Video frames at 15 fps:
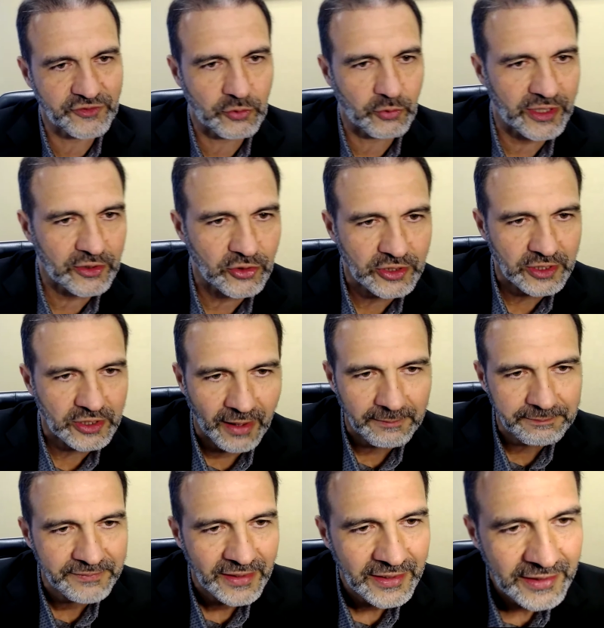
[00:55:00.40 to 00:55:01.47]
if you want to look him
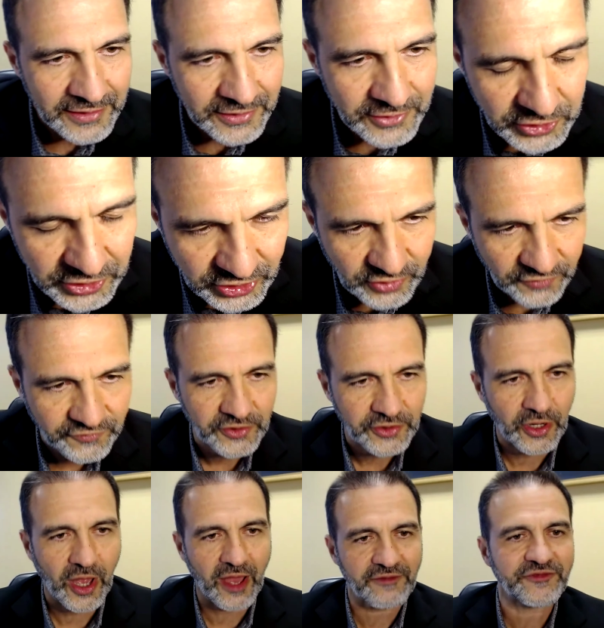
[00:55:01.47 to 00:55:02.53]
up,
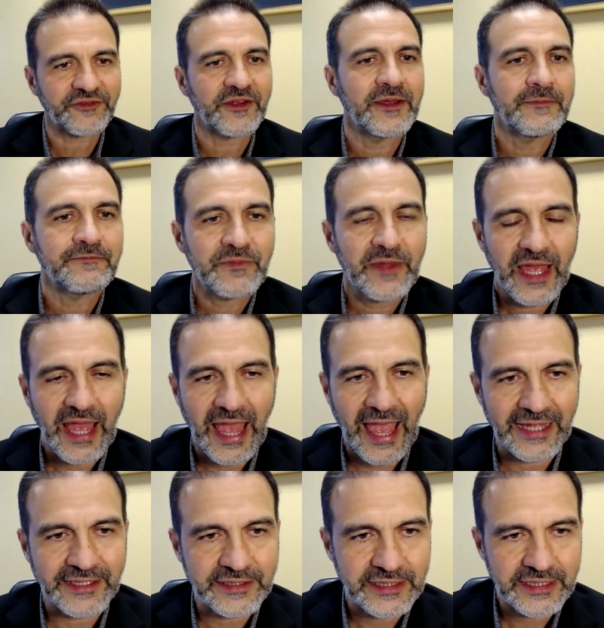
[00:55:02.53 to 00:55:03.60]
Christopher Huff.
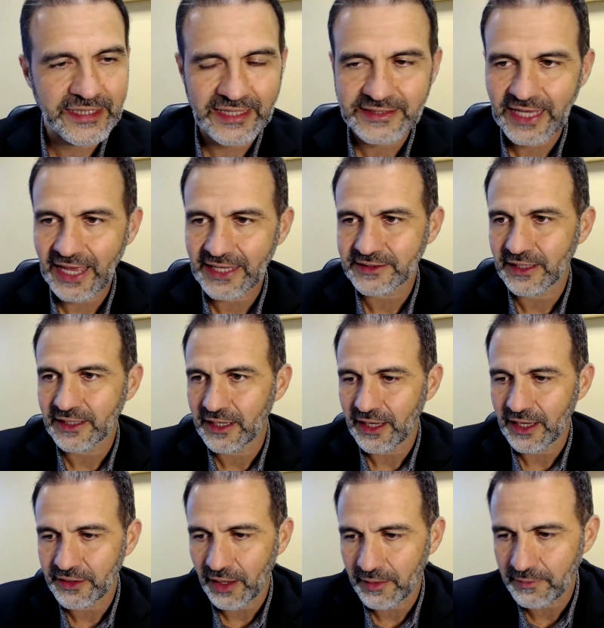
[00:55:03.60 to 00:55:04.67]
And he has had
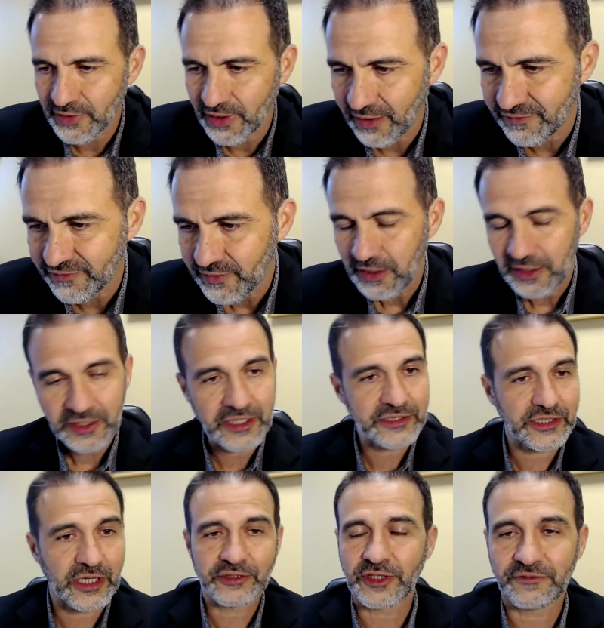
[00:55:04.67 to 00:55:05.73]
a number of,
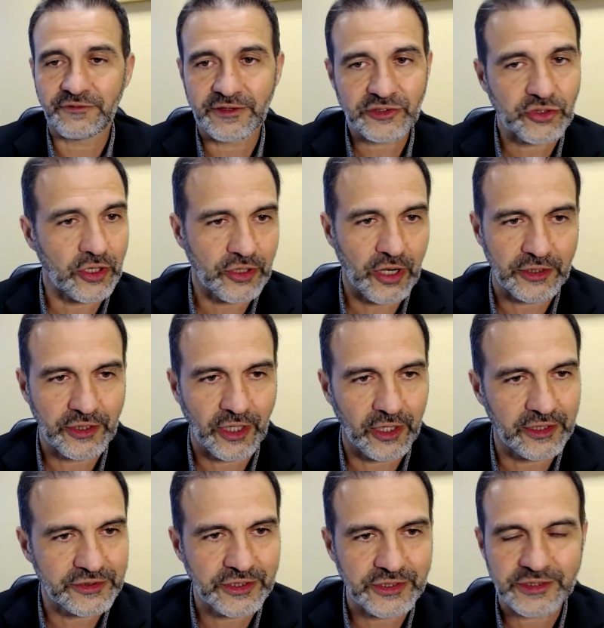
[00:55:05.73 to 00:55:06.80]
he's an interventional
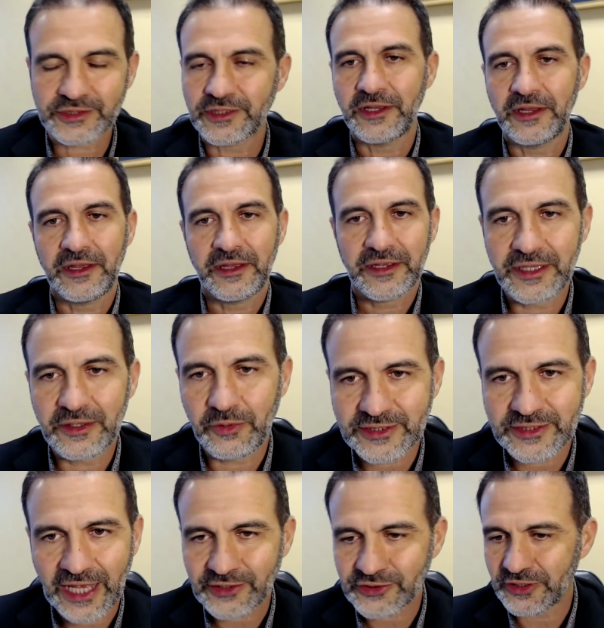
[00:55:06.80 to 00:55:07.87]
cardiologist. He
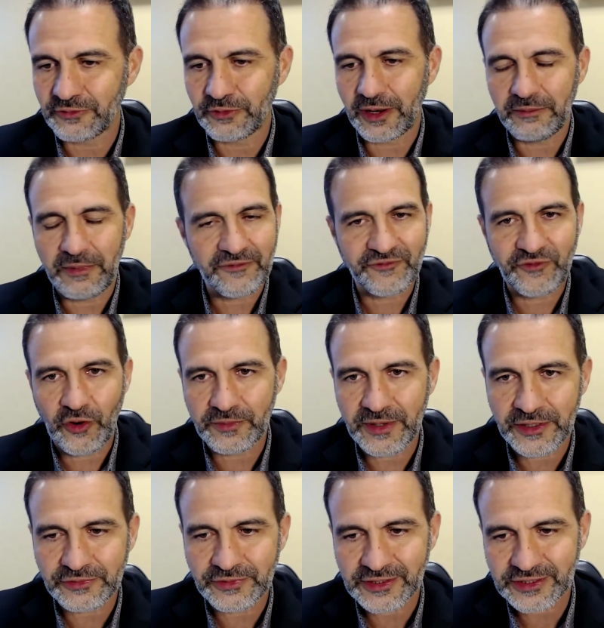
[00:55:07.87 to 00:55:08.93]
was actually one of my
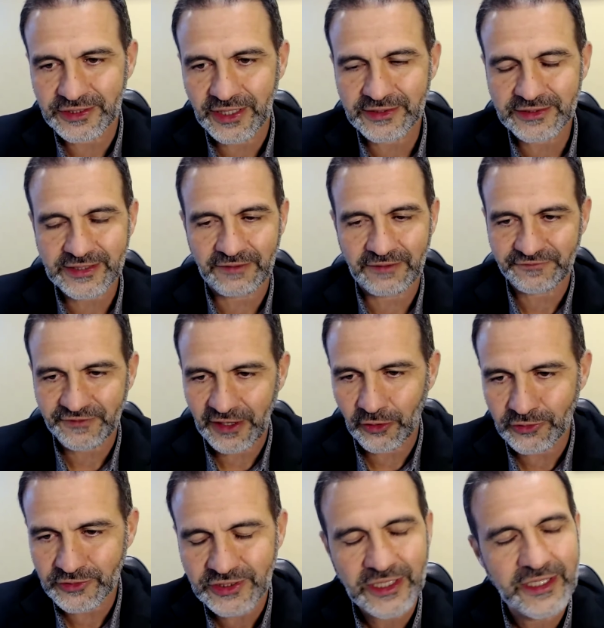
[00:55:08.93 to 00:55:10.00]
former residents and
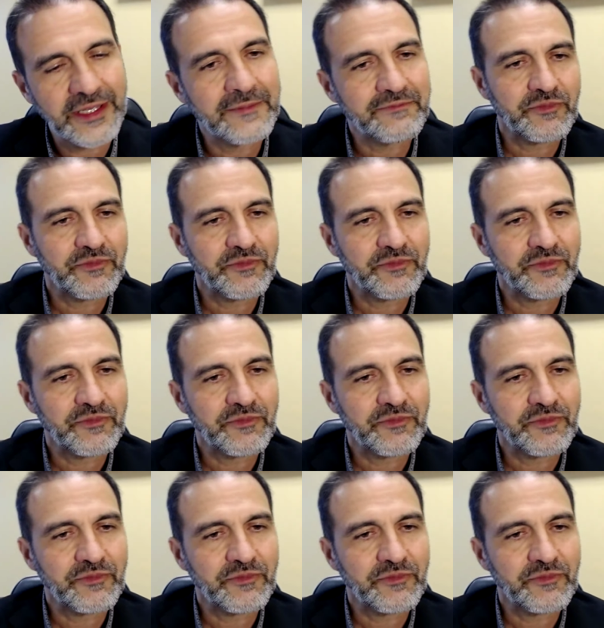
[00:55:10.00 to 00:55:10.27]
fellows,